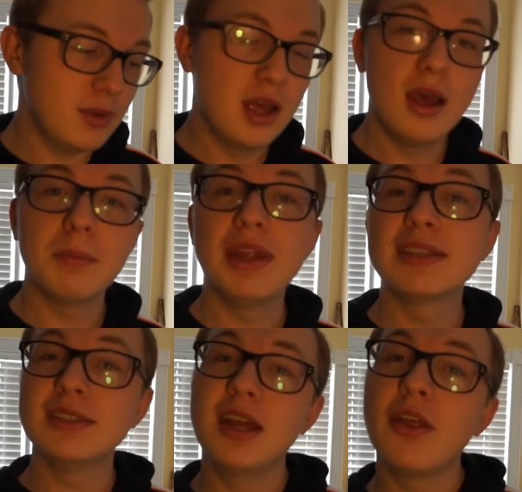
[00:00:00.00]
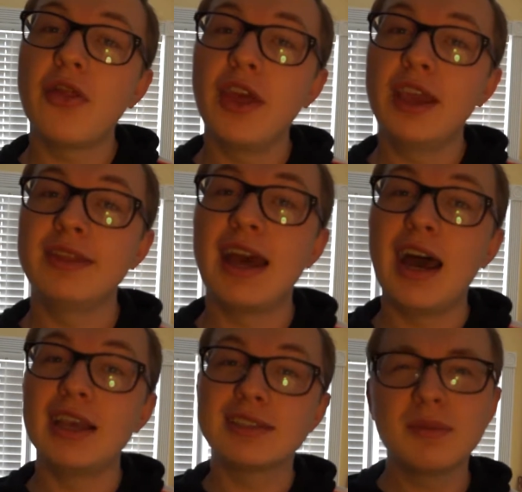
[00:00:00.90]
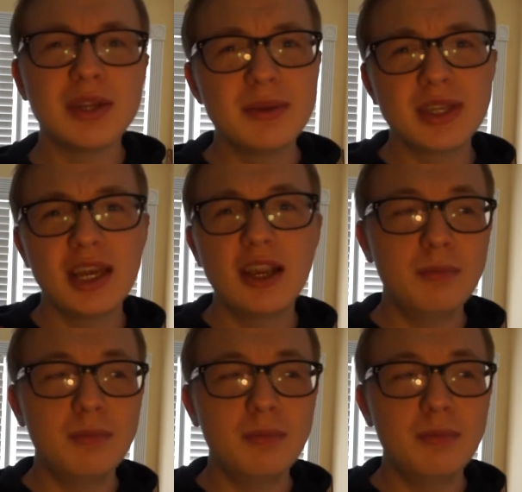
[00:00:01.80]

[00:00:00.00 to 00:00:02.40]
So that's another thing that I sometimes carry,